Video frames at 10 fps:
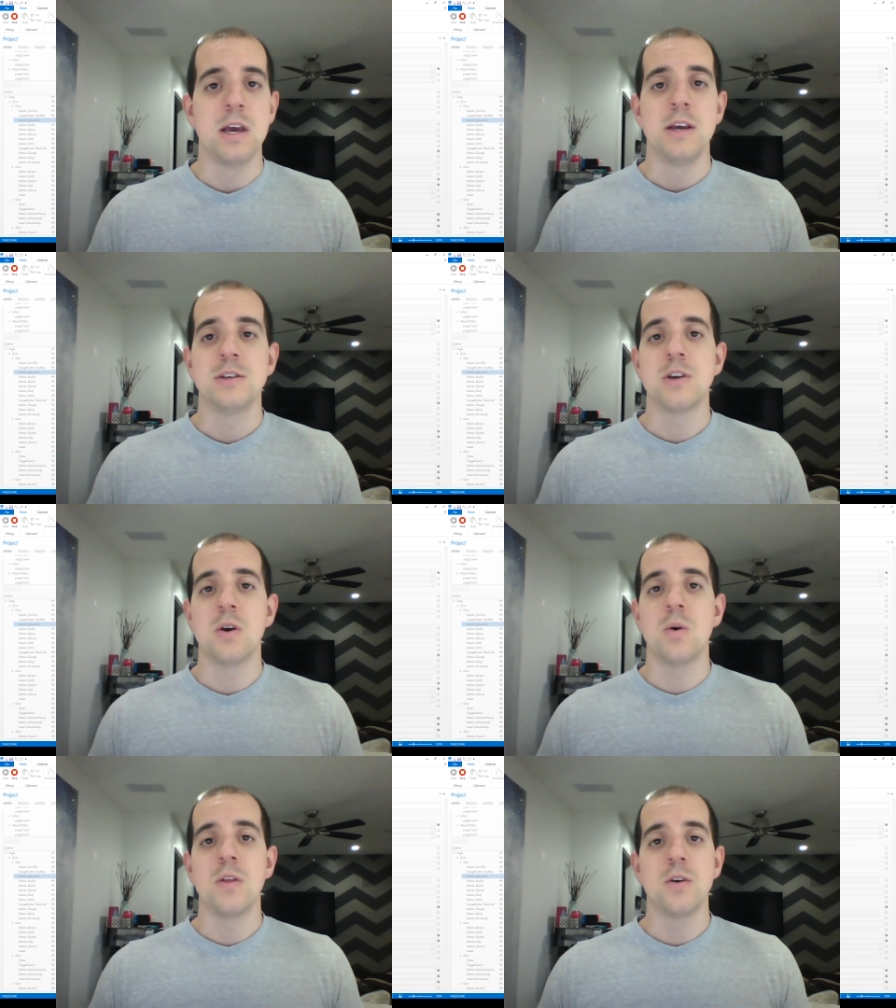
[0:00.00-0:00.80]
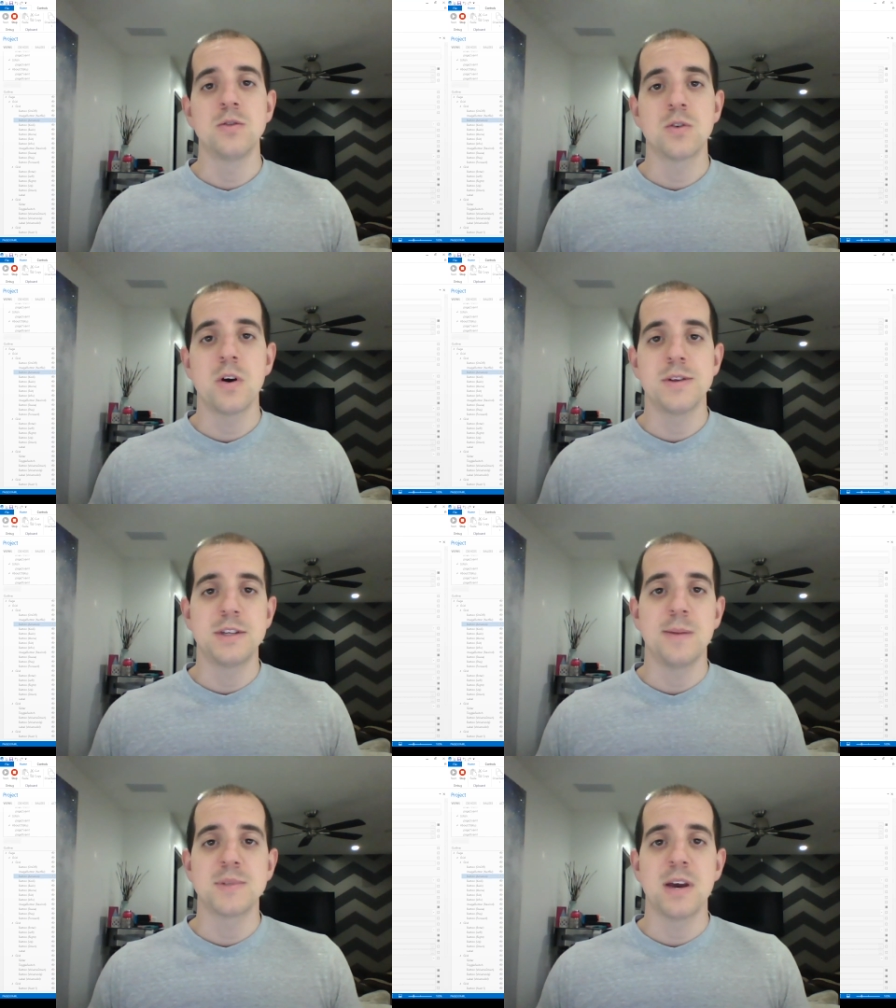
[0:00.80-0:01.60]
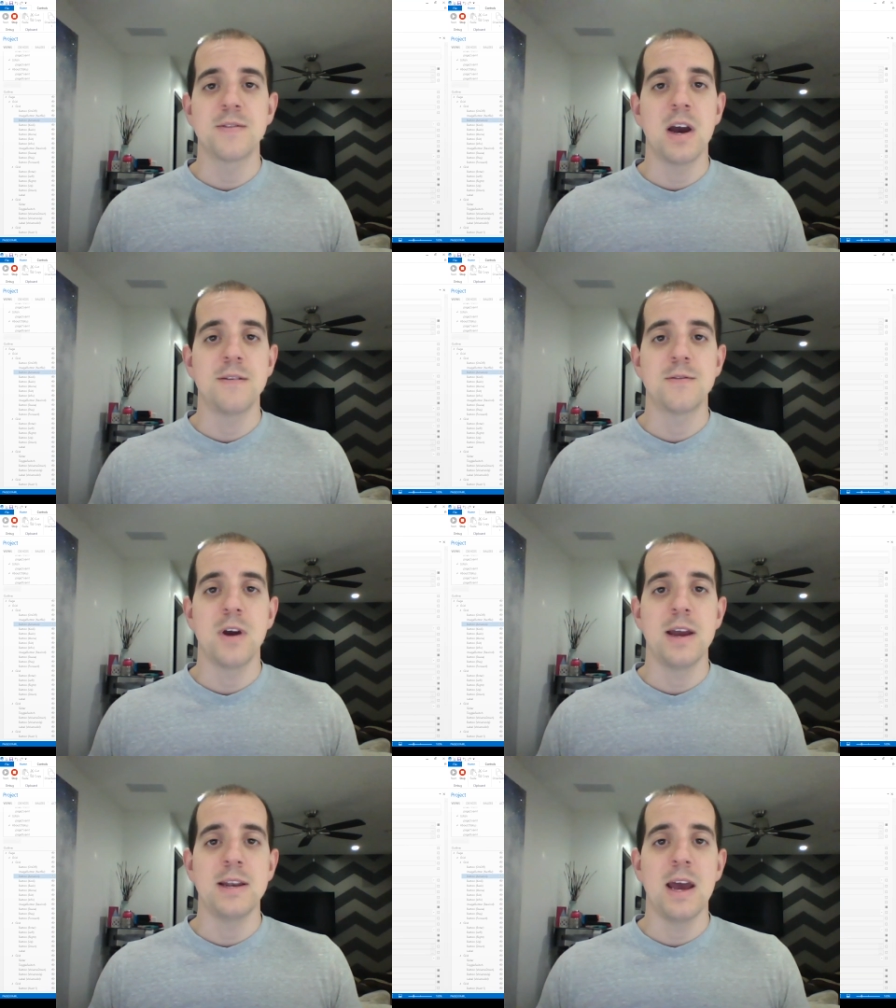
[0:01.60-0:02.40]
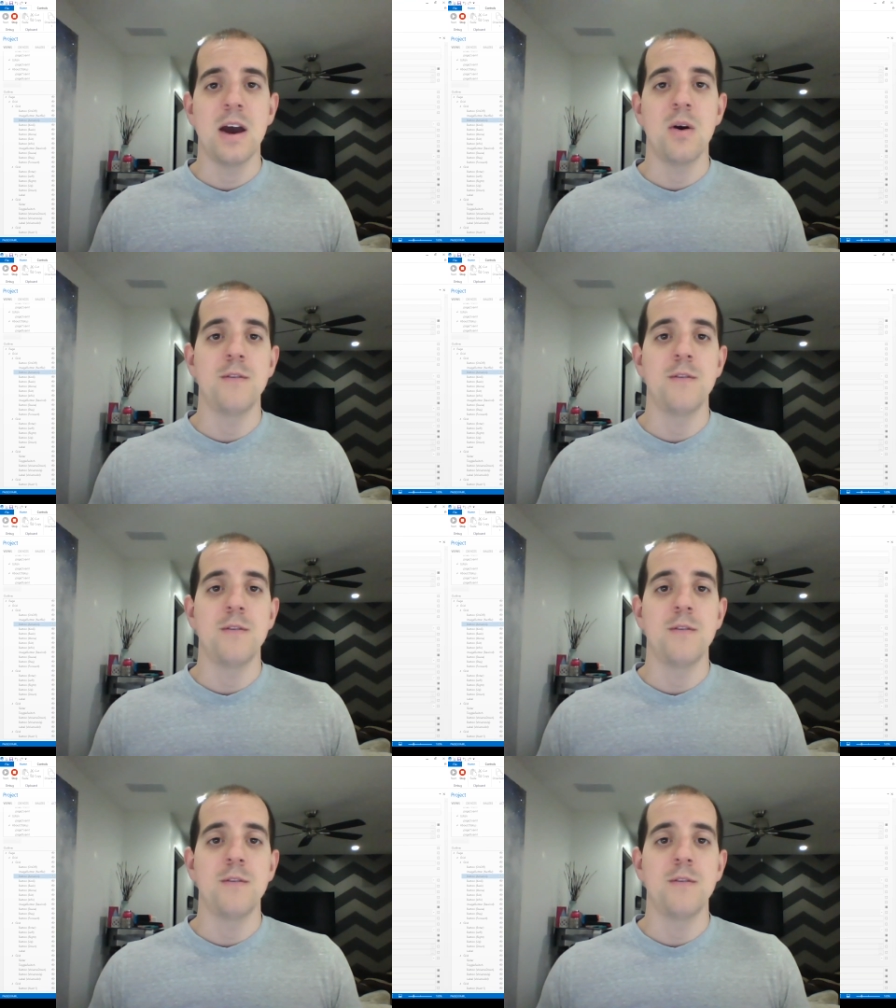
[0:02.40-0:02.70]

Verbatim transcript: So those are all the tips I've got for right now.